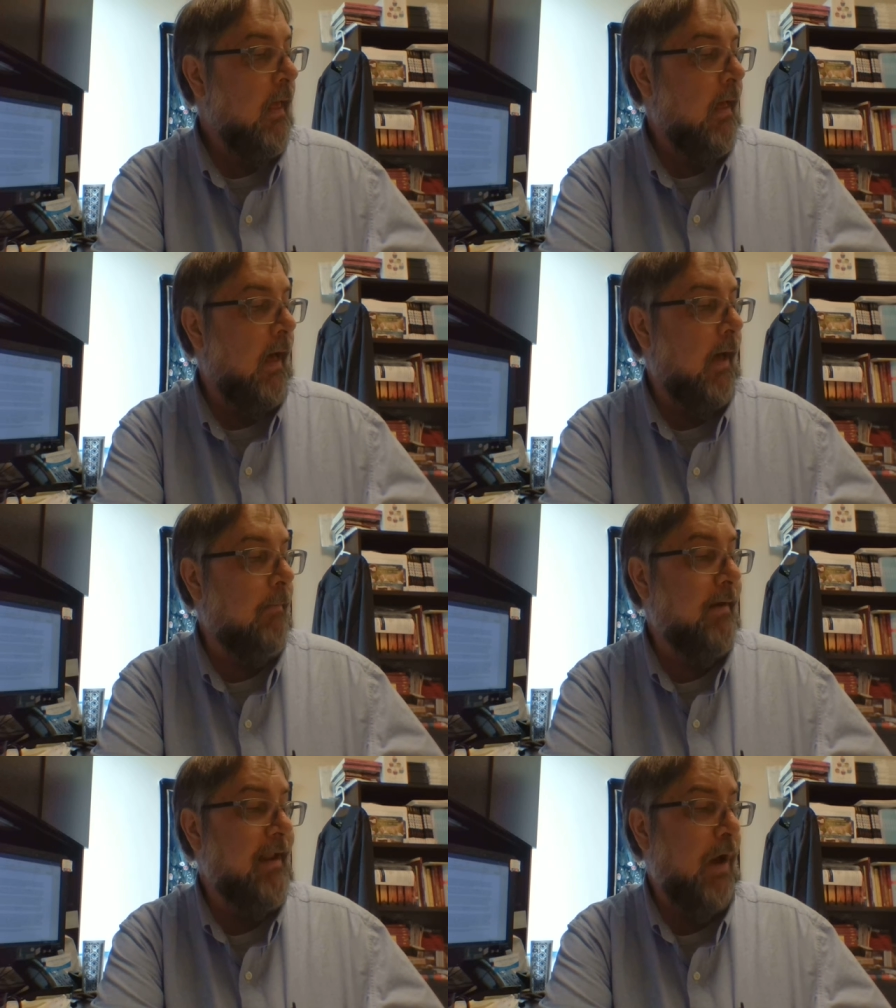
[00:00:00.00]

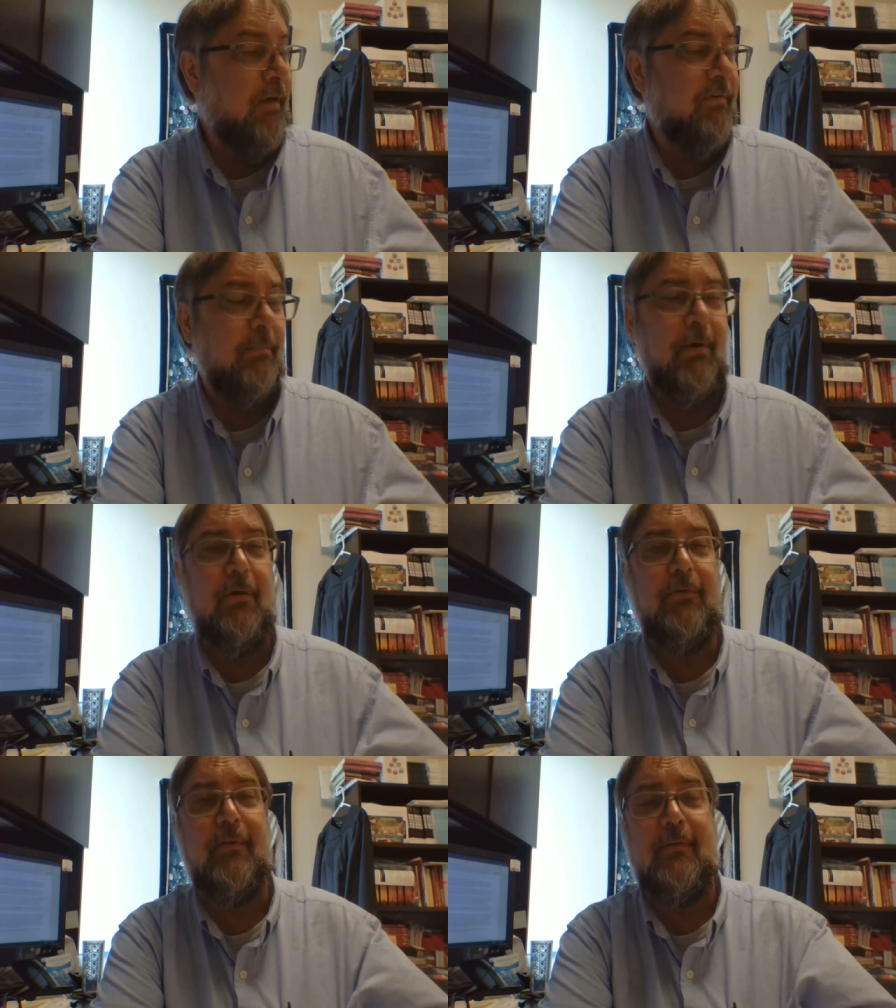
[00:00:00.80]
But now I
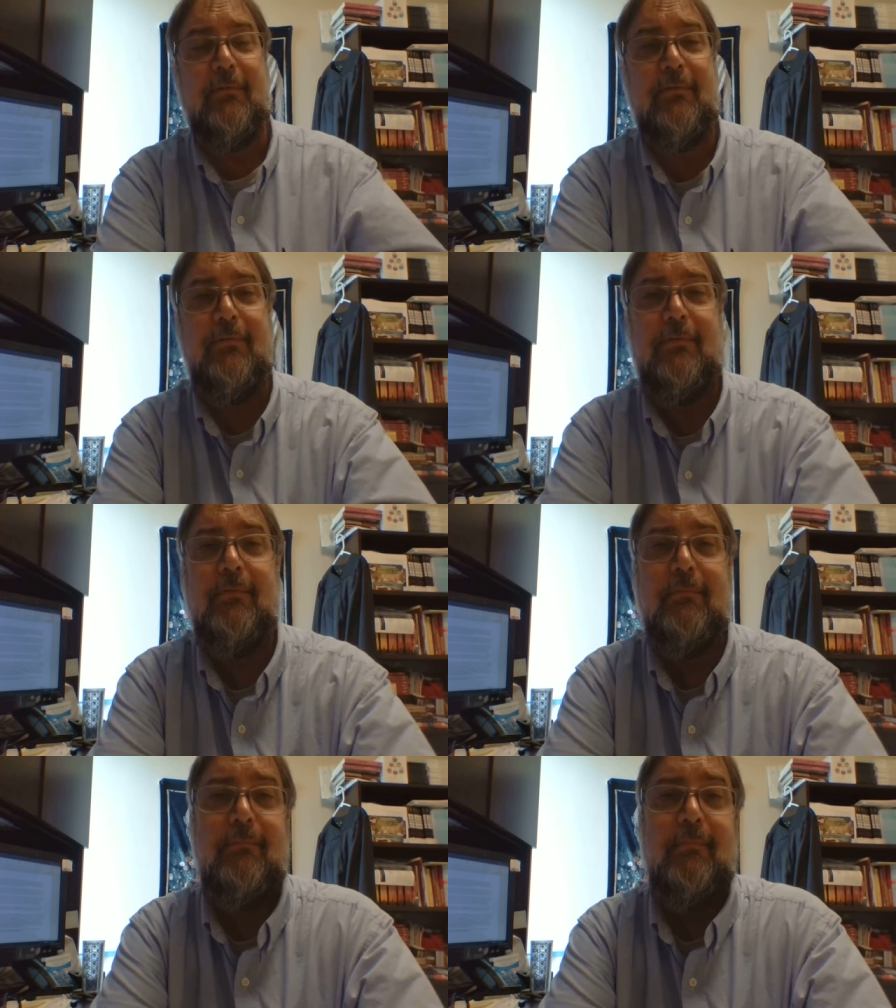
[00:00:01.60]
suppose
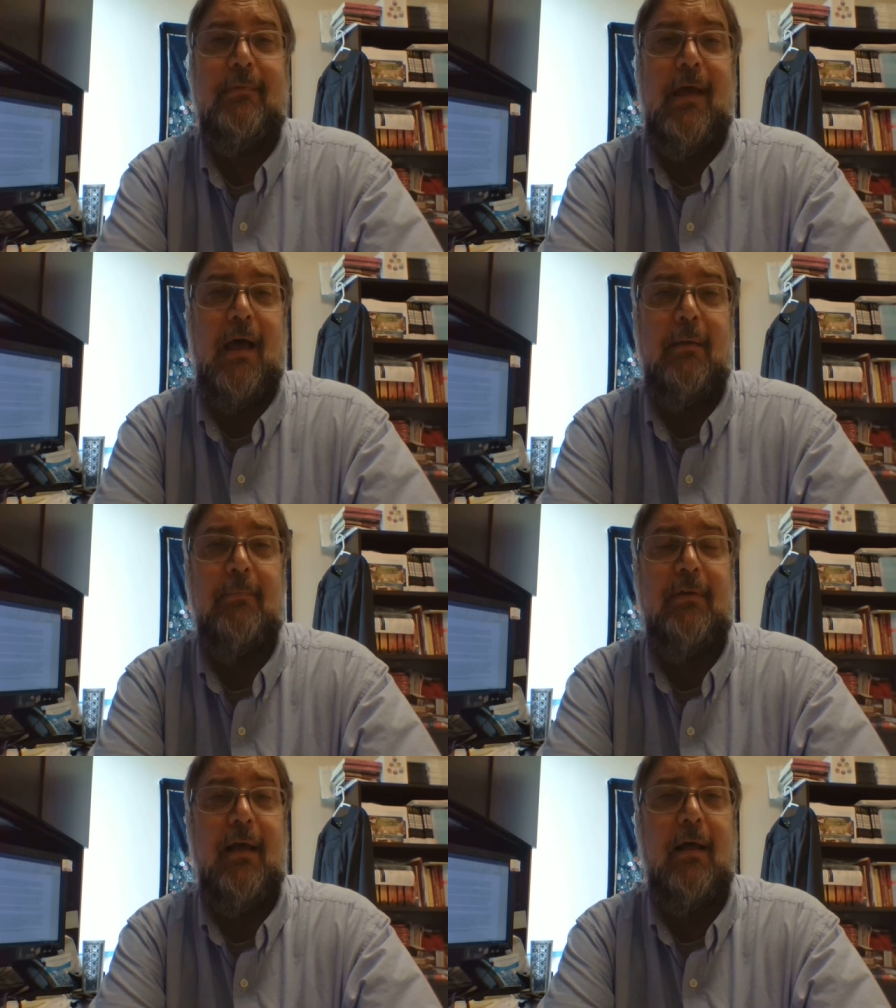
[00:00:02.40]
it's time
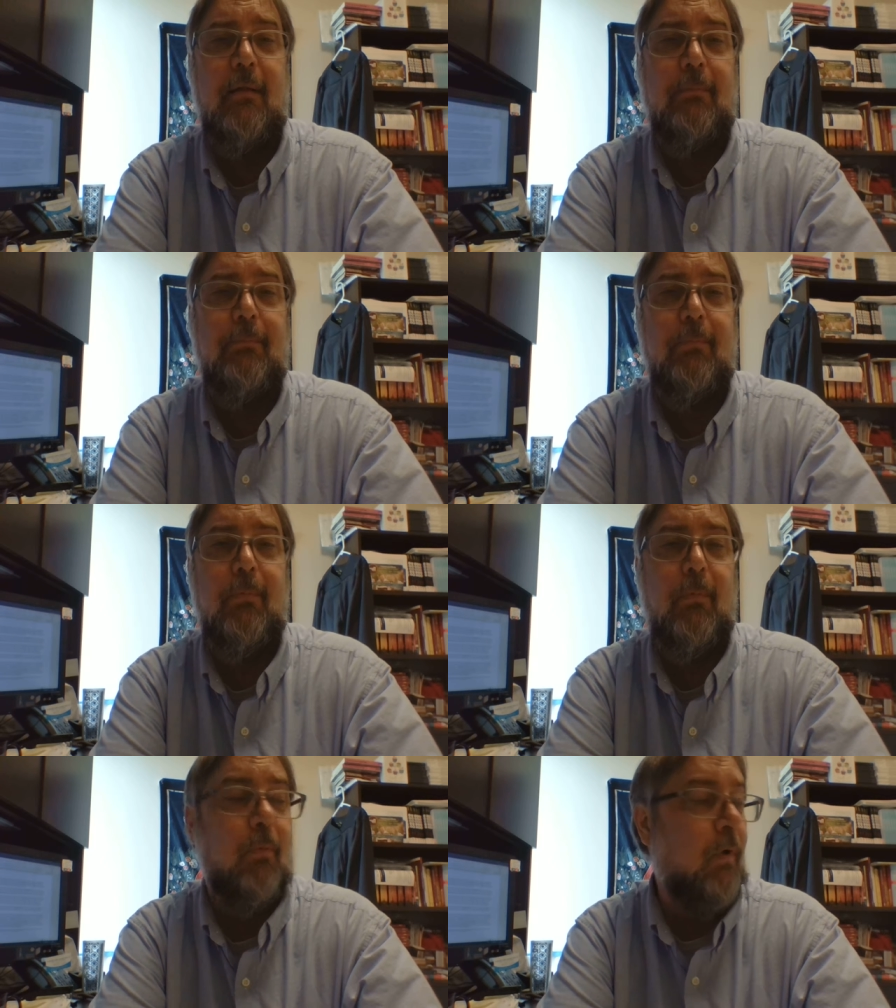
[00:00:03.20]
to tell
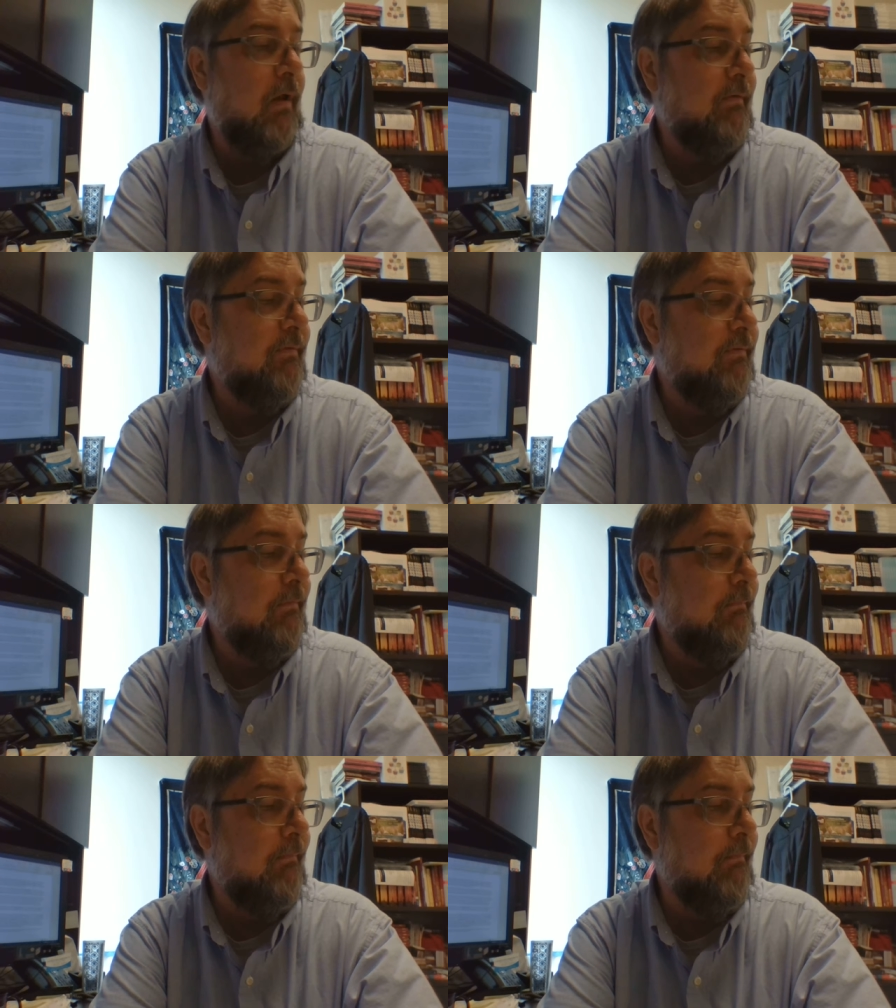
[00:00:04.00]
what's
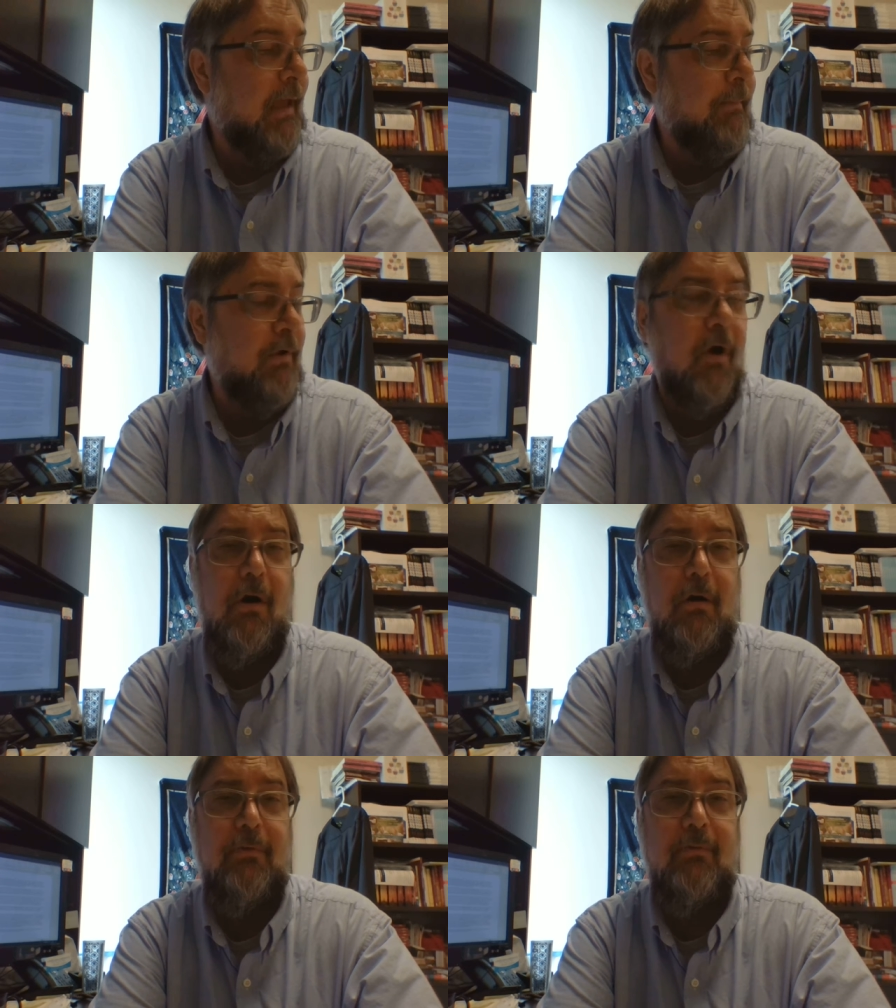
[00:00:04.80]
maybe
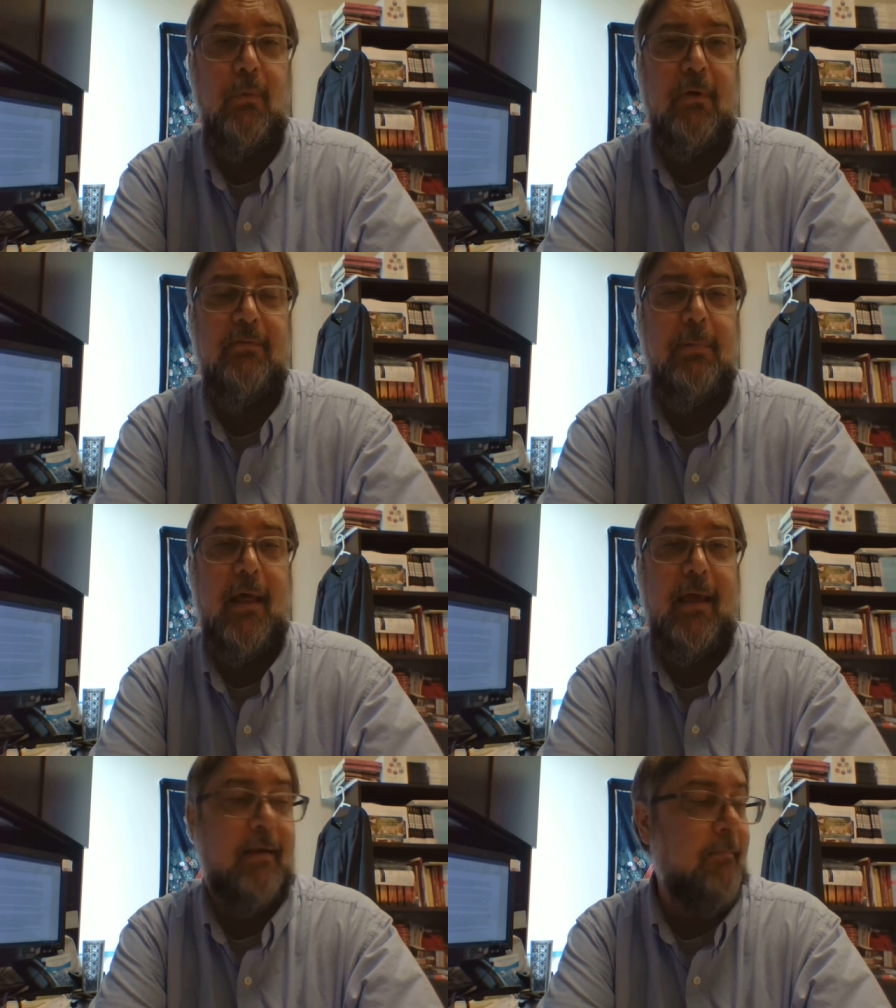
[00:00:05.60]
hardest to
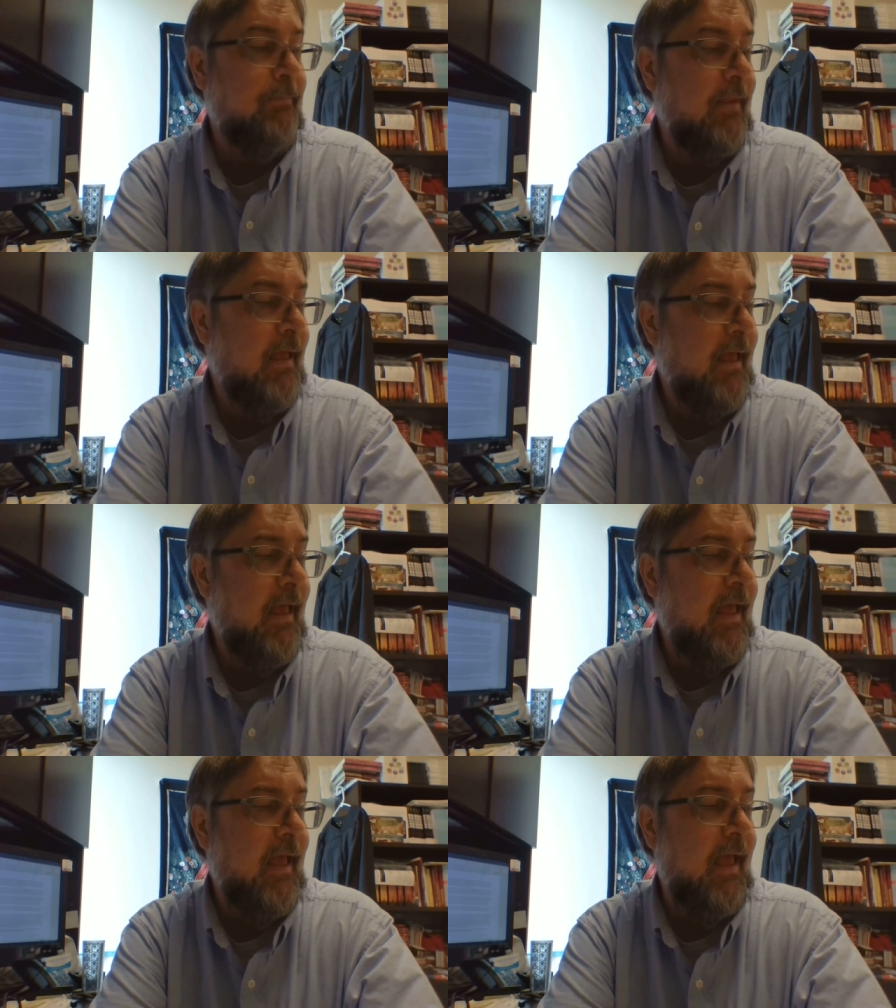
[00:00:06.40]
explain.
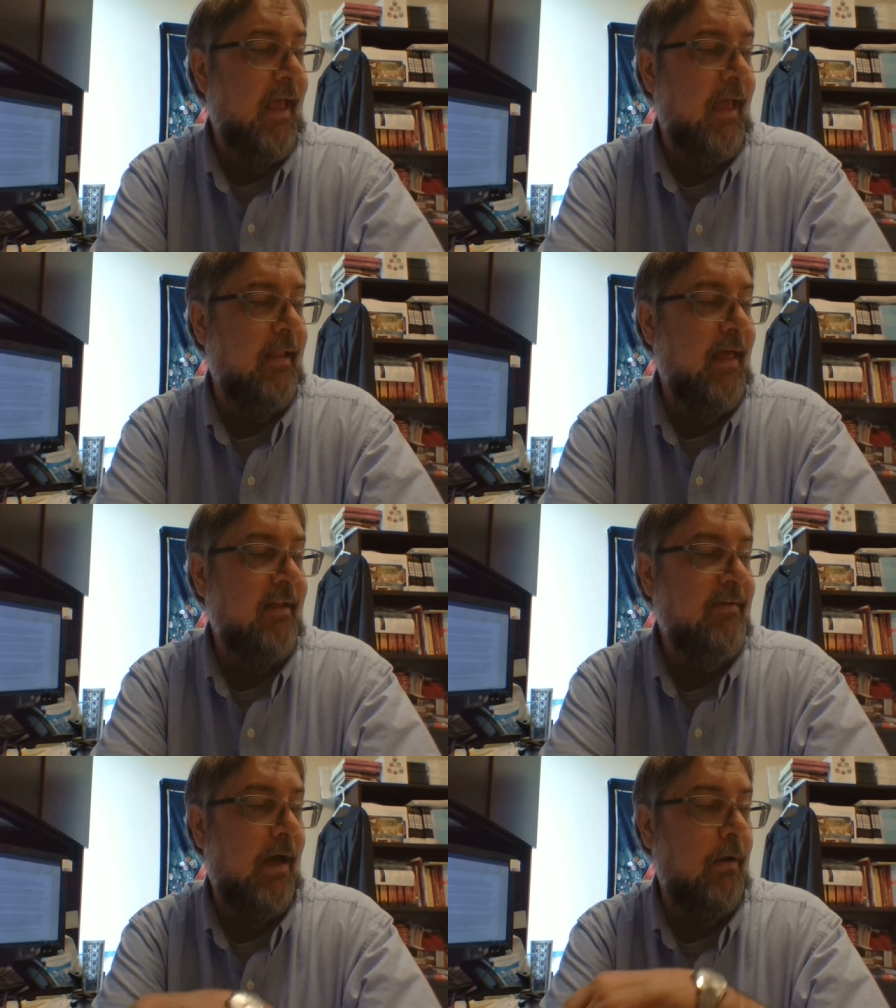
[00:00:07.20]
And
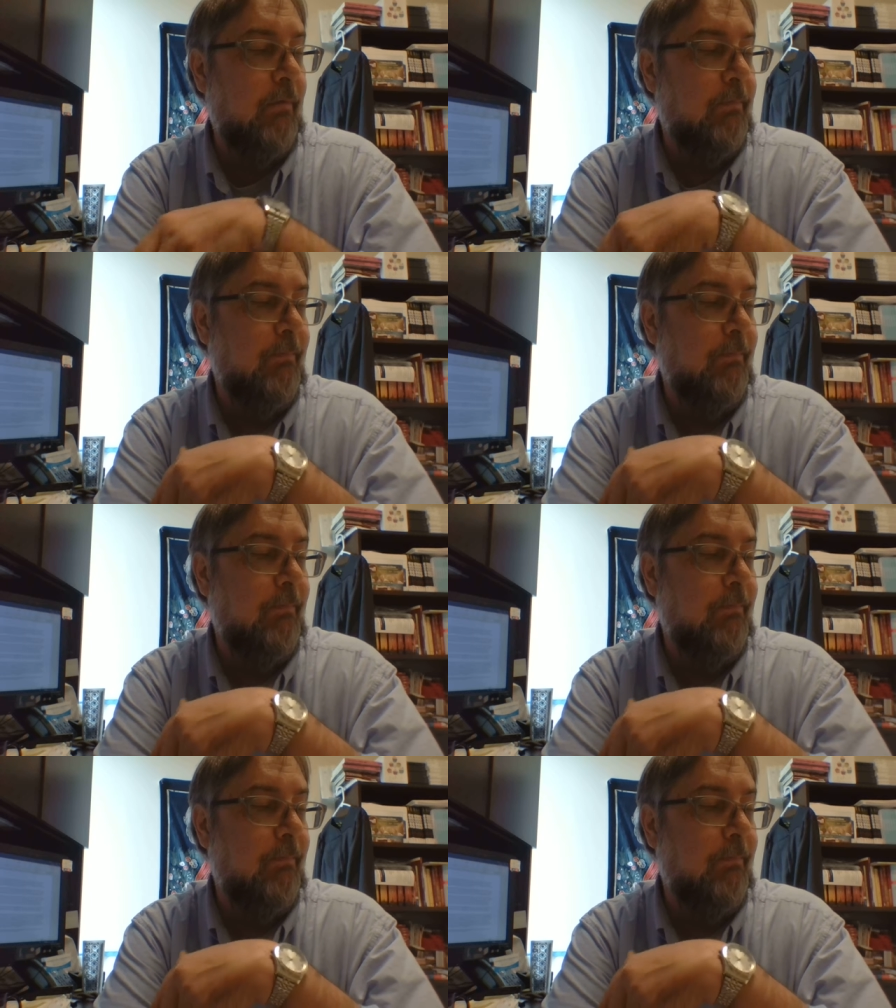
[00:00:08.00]
that's how